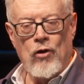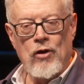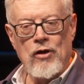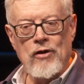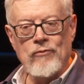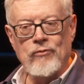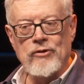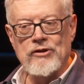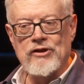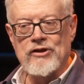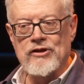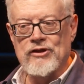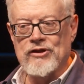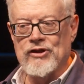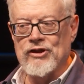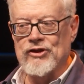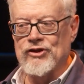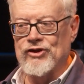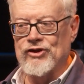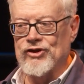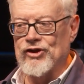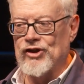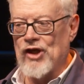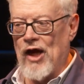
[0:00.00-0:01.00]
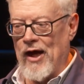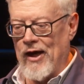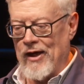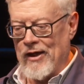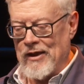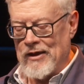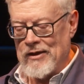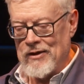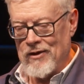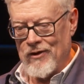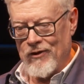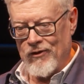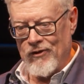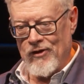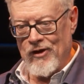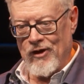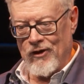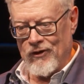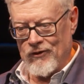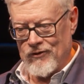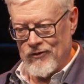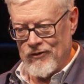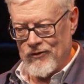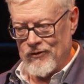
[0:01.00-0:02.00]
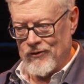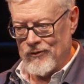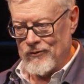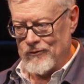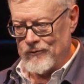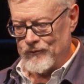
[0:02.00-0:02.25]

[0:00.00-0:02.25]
of which is to say this.